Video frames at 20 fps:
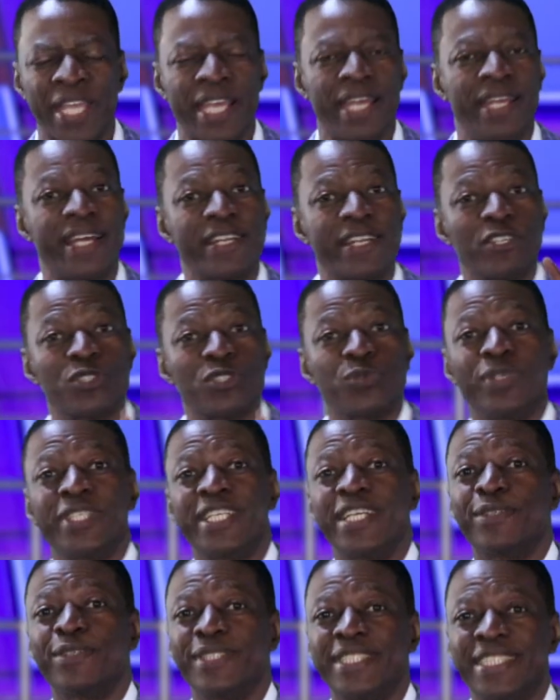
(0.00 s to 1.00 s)
And I just
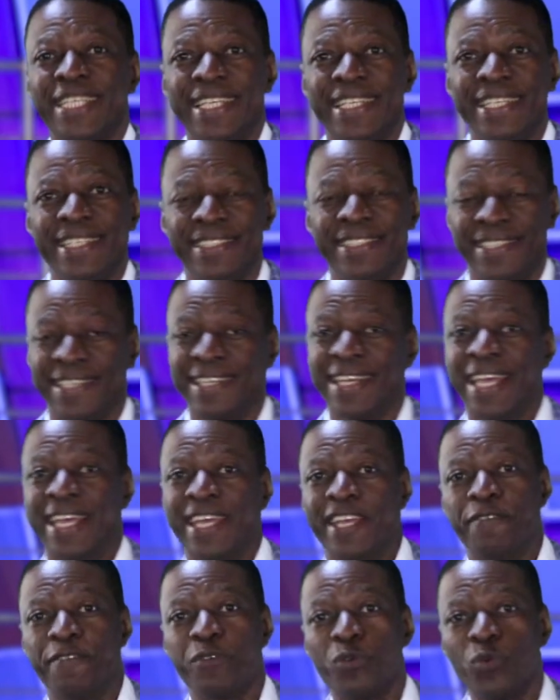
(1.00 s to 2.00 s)
wanted to say this.
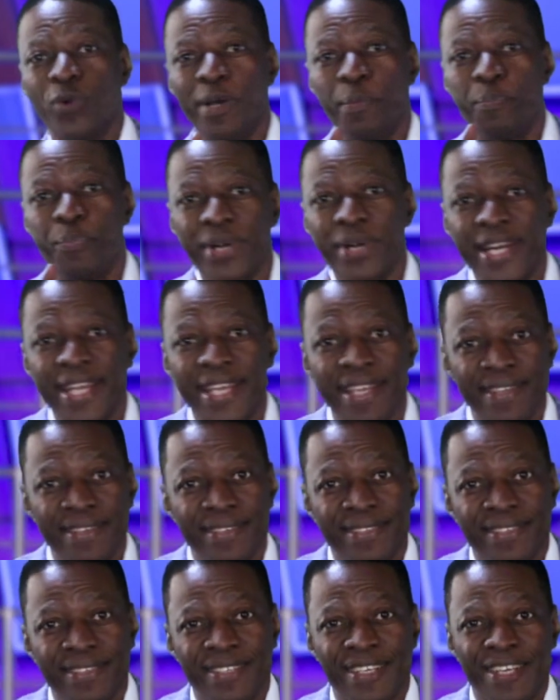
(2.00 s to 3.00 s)
If you were
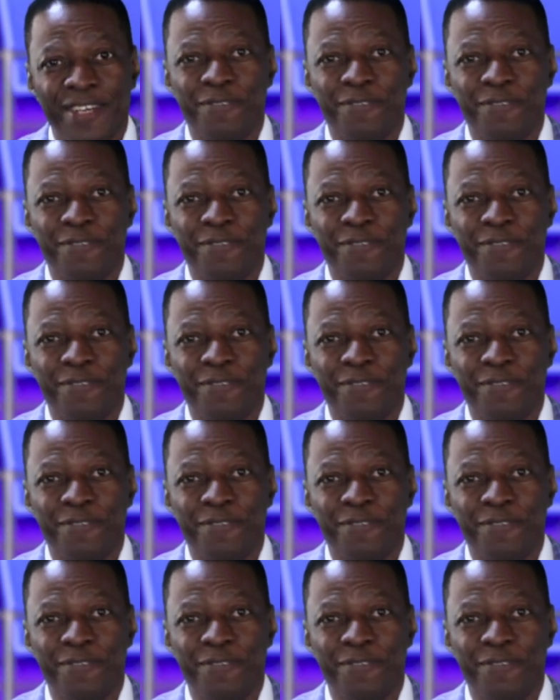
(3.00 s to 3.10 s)
praying